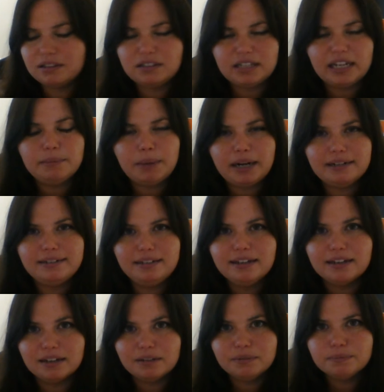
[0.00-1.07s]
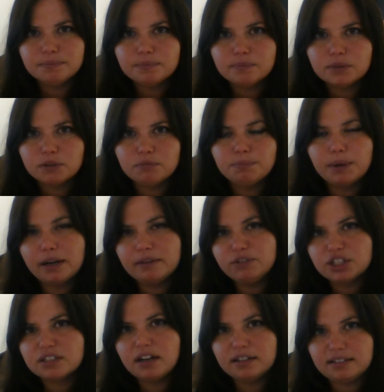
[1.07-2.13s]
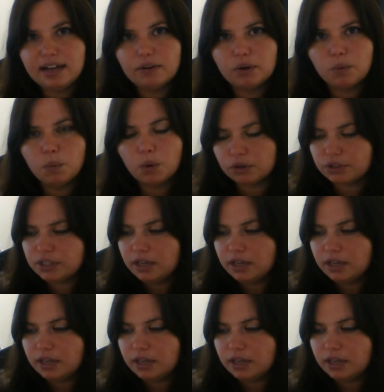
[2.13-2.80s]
idea, but I've just cut down on words.